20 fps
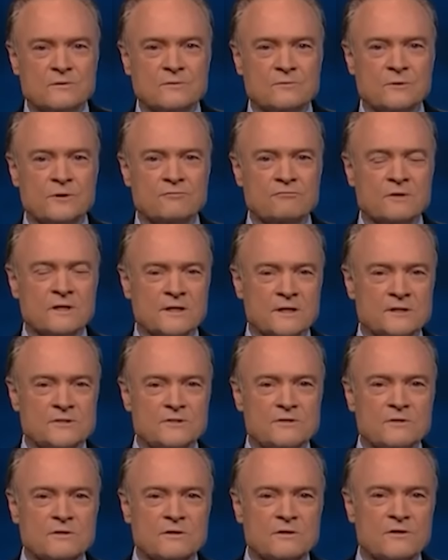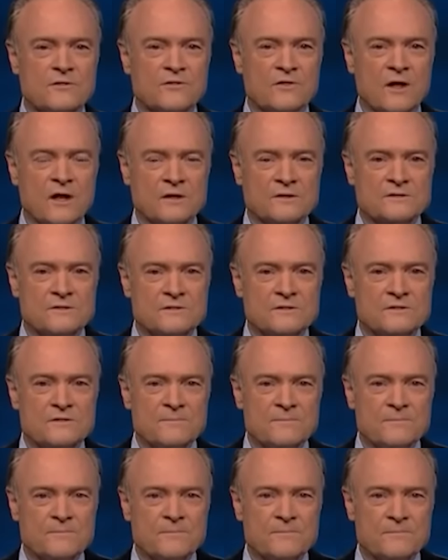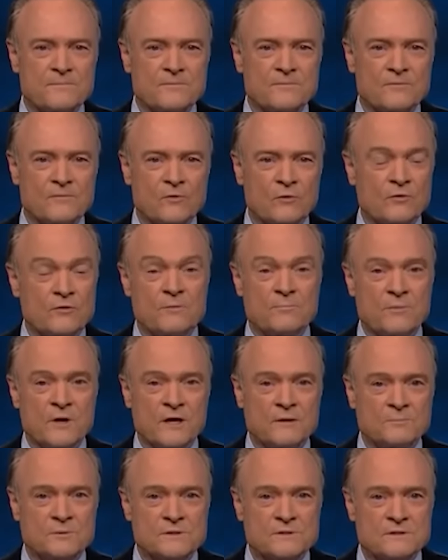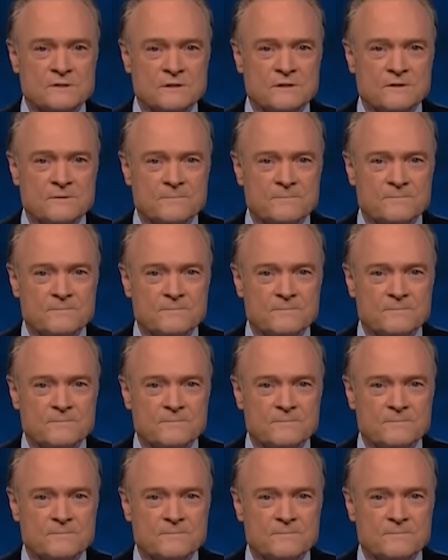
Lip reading: with religion or Catholicism or the papacy.